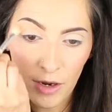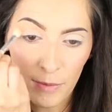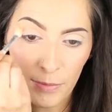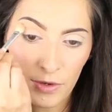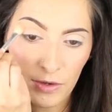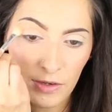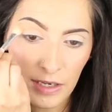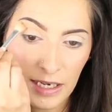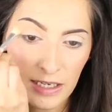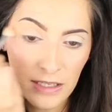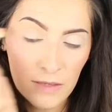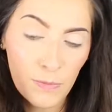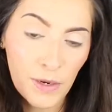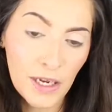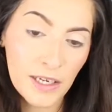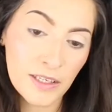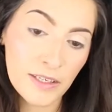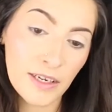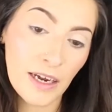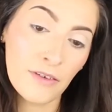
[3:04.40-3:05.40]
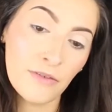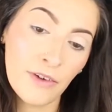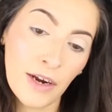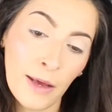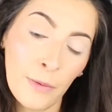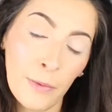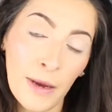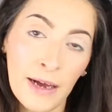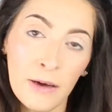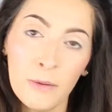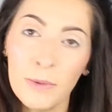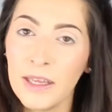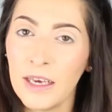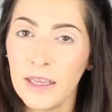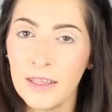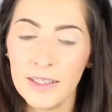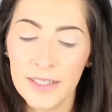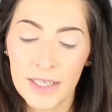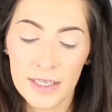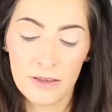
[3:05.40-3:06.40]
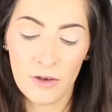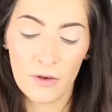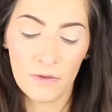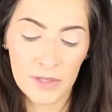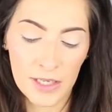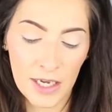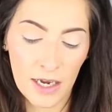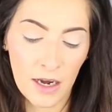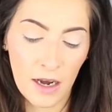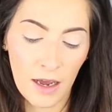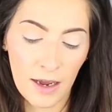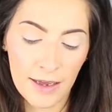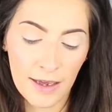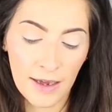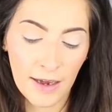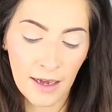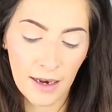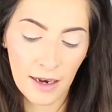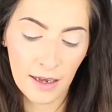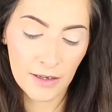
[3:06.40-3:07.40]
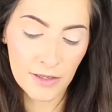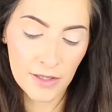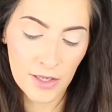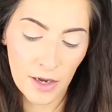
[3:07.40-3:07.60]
trouble. It's blended out really well, but then this is obviously a light colour,